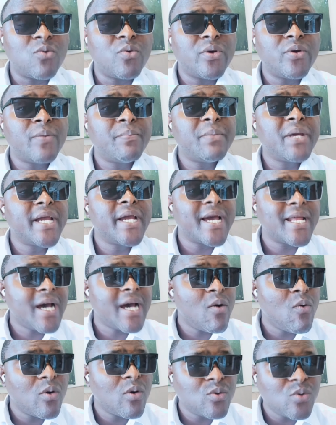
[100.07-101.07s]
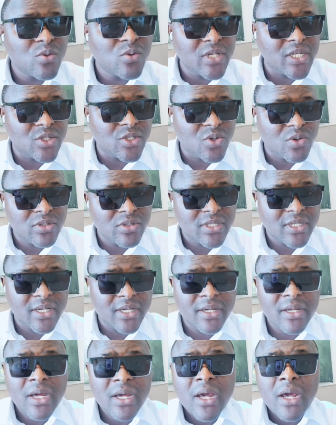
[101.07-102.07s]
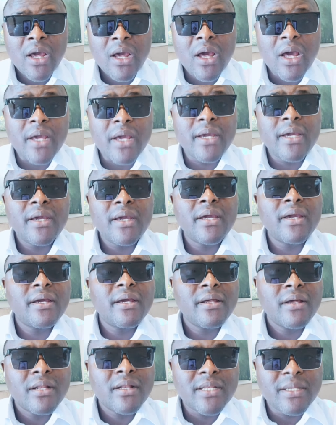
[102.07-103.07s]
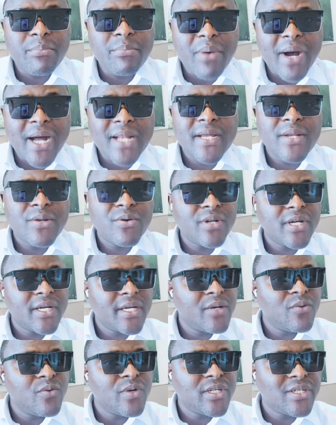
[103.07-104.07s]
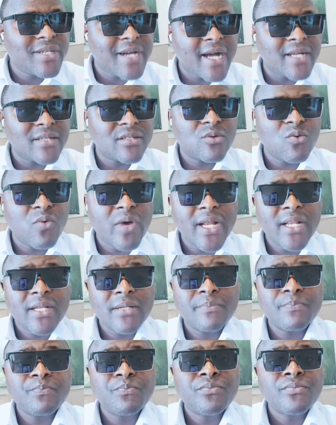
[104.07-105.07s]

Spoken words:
We begin our world all the talk say hey, the party not they give you chance. Well,